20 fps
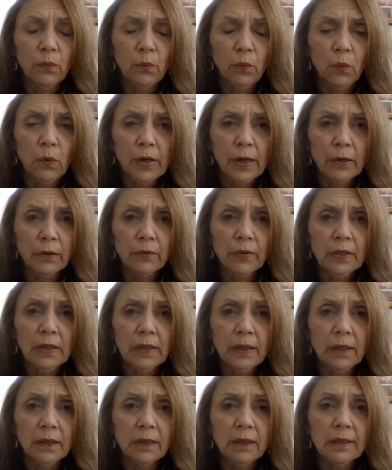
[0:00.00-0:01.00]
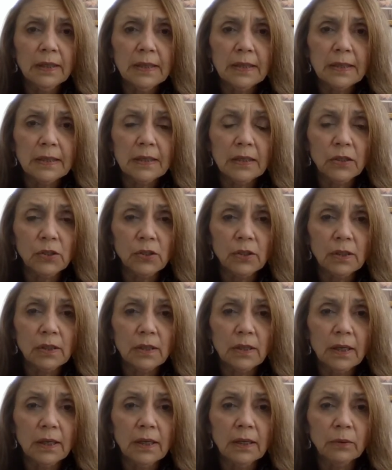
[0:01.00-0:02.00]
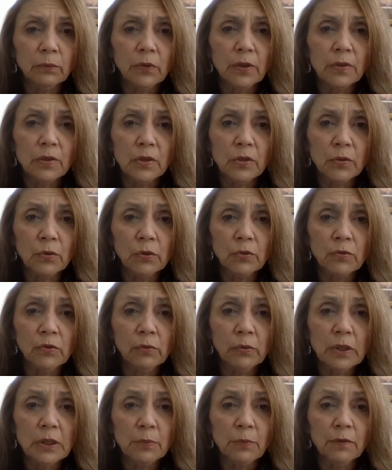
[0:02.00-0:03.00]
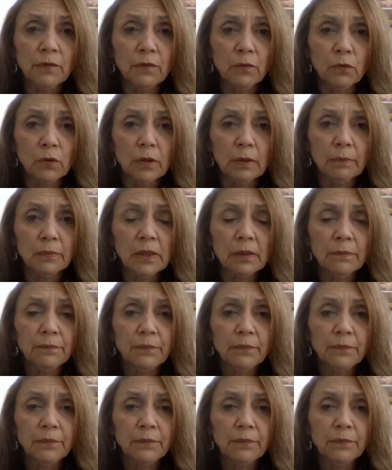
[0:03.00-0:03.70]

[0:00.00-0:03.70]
where the incision and where the surgery was performed